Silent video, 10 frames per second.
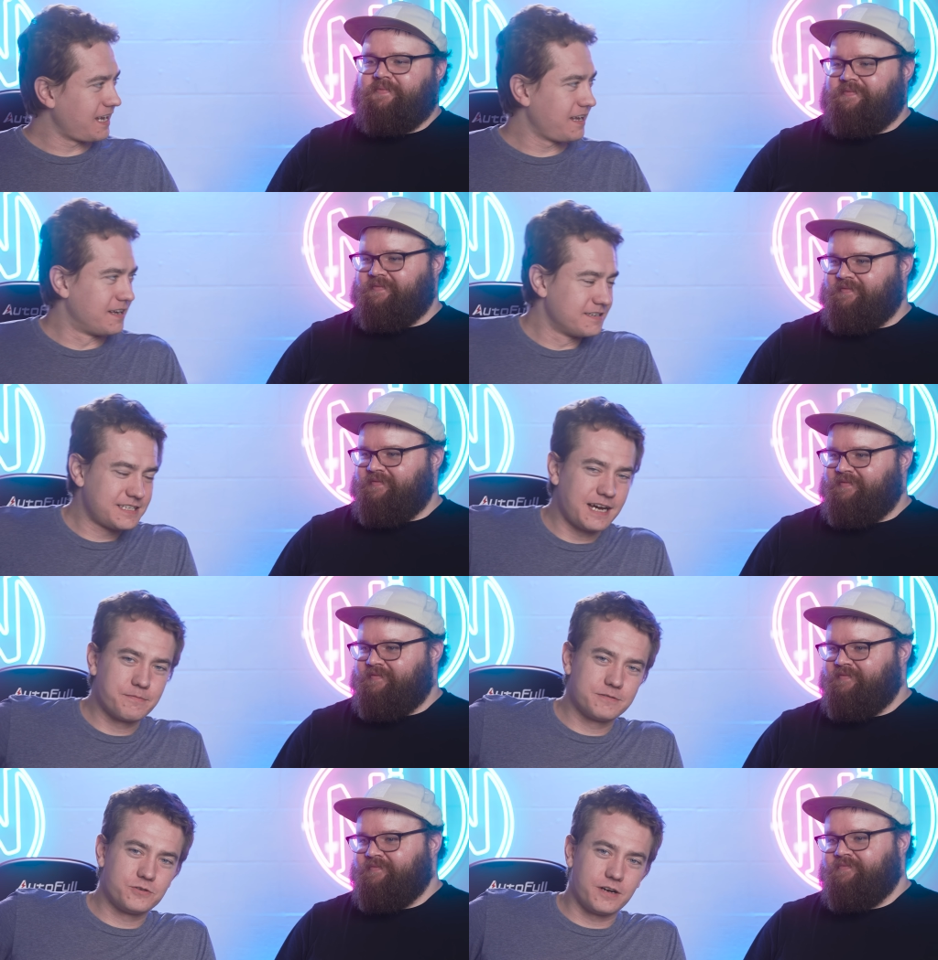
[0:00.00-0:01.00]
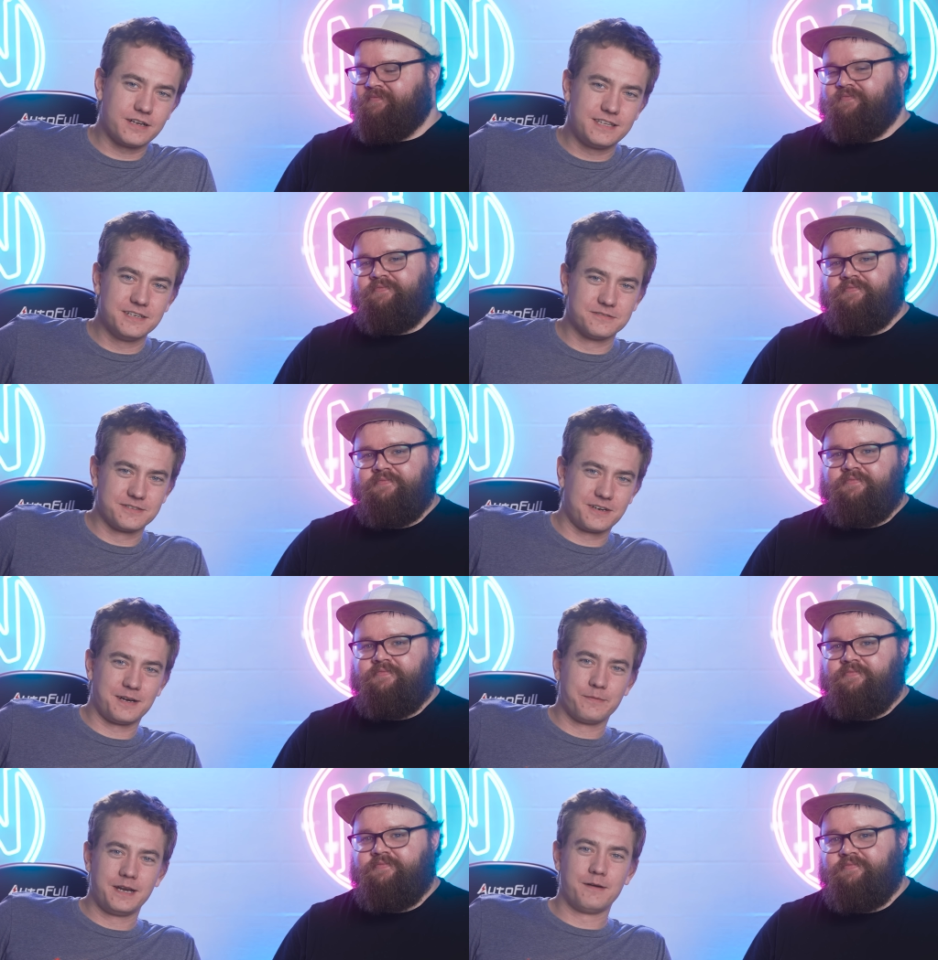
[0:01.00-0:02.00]
Speaker 1: And Cybertruck deals are
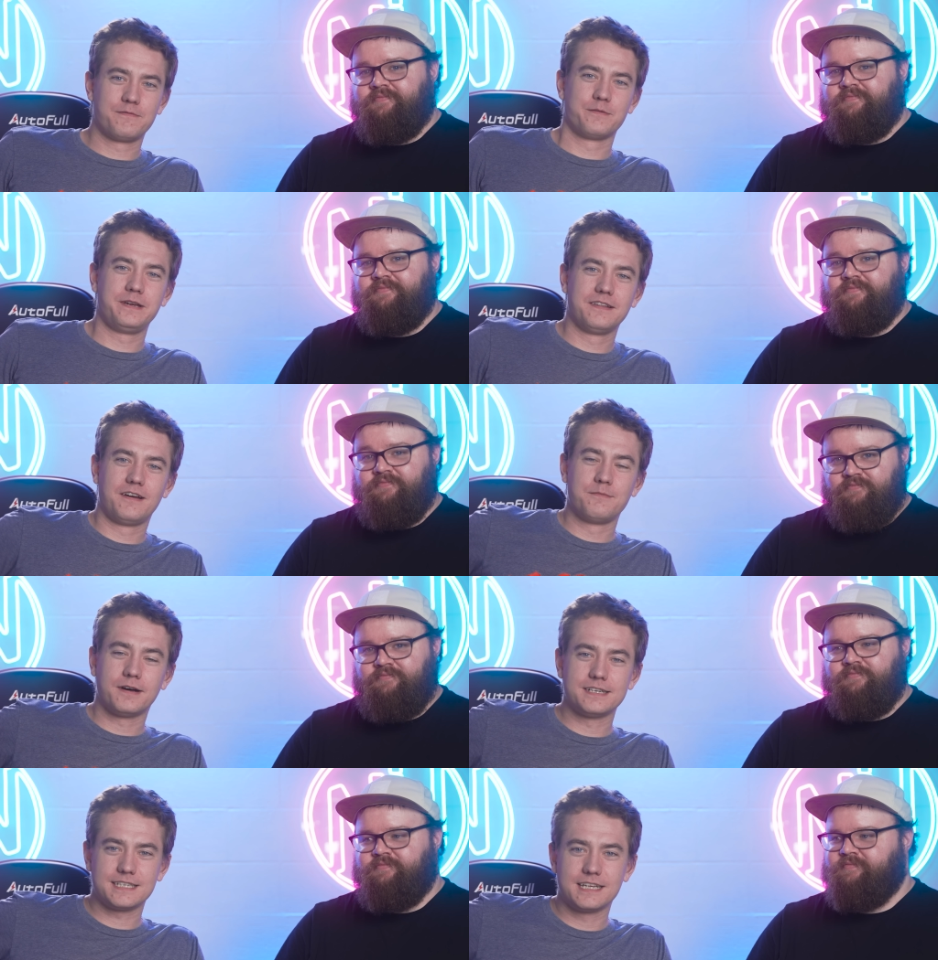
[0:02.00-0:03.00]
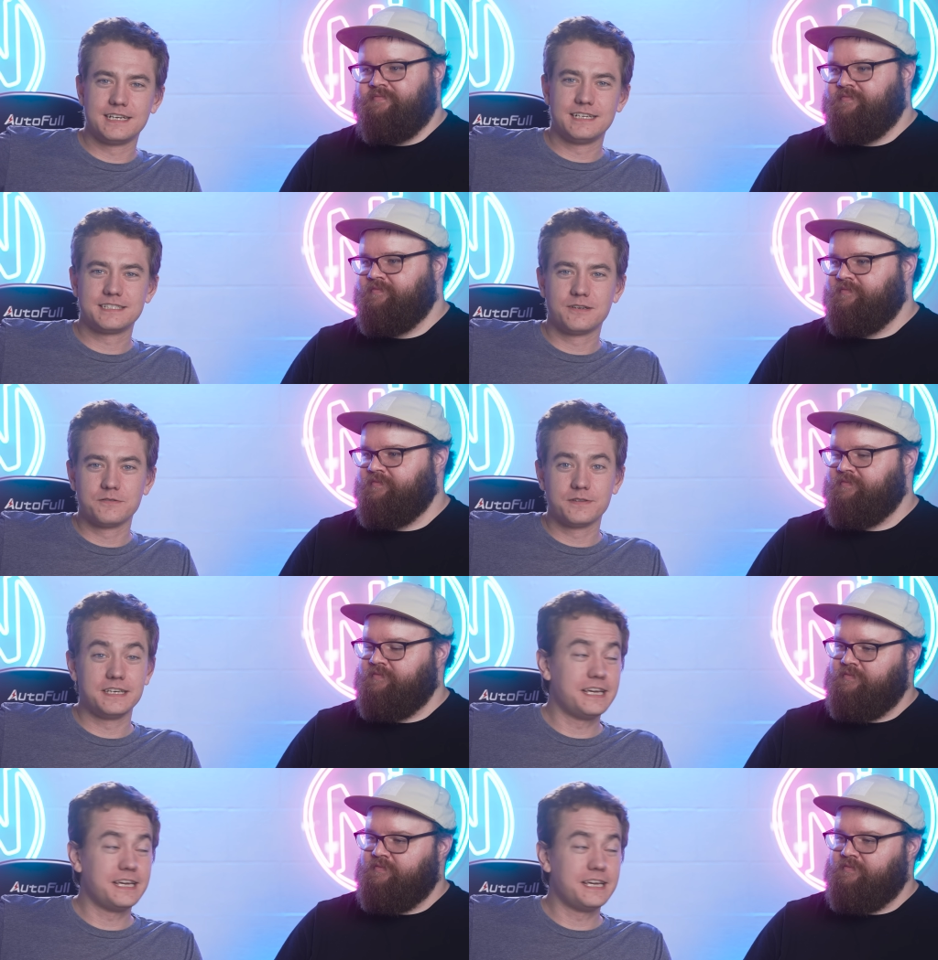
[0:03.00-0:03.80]
coming up from Elon Musk, letting us know the